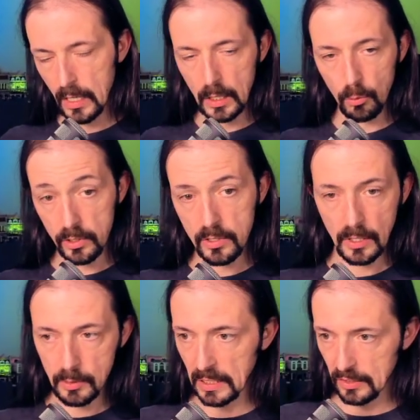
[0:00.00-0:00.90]
which does
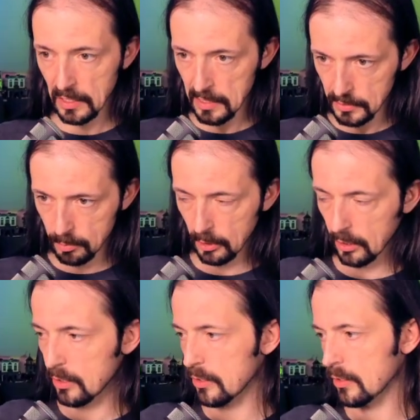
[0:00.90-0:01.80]
make sense
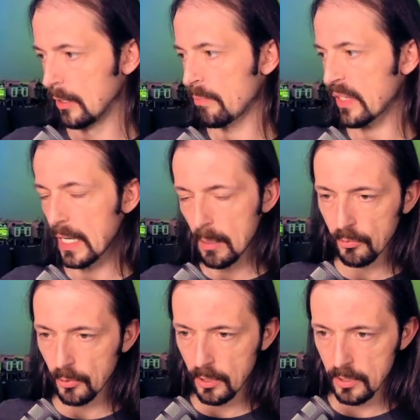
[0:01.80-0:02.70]
because the AMP
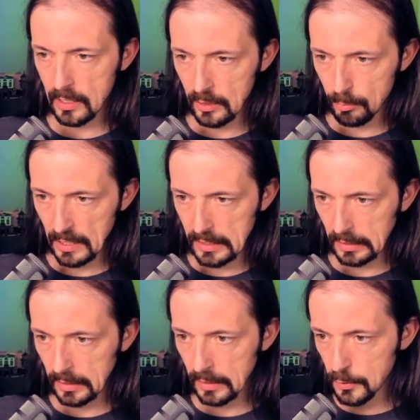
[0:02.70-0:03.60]
version is basically
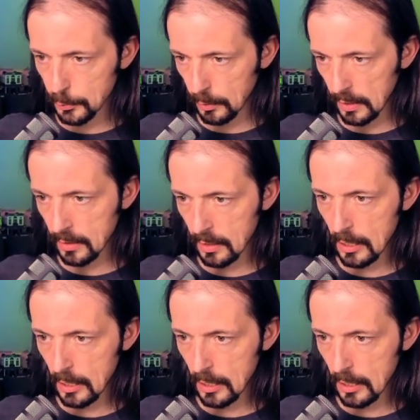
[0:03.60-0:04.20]
this one